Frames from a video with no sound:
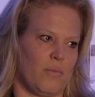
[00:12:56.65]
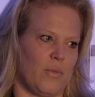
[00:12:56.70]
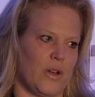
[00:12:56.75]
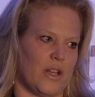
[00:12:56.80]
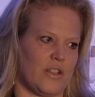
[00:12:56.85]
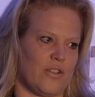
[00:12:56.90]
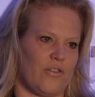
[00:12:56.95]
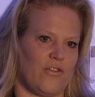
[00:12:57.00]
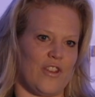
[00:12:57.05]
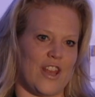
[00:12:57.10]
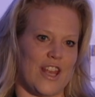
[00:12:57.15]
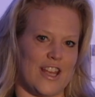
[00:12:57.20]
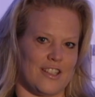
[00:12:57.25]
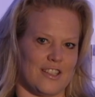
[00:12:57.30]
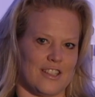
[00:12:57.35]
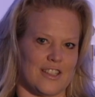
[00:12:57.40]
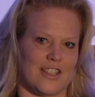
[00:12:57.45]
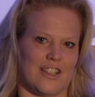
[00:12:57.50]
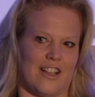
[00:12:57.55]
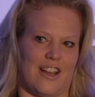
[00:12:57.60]
which
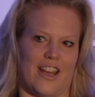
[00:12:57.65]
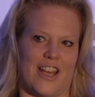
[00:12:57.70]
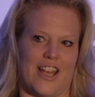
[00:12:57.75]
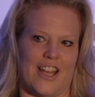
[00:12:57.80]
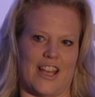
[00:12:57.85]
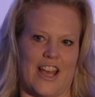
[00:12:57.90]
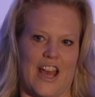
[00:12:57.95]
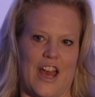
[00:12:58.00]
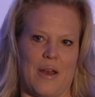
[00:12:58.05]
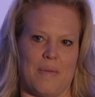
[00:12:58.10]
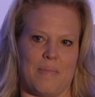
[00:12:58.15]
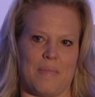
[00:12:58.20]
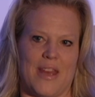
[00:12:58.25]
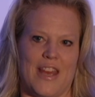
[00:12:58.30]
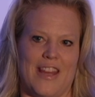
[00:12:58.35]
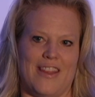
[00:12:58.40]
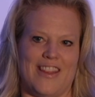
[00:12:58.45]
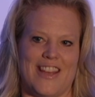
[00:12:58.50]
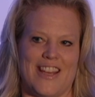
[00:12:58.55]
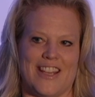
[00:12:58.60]
feels like
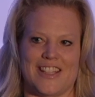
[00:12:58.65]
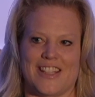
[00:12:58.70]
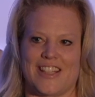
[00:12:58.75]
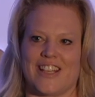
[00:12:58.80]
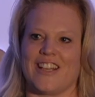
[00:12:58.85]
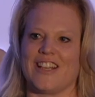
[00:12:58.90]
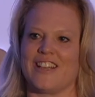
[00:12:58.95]
in this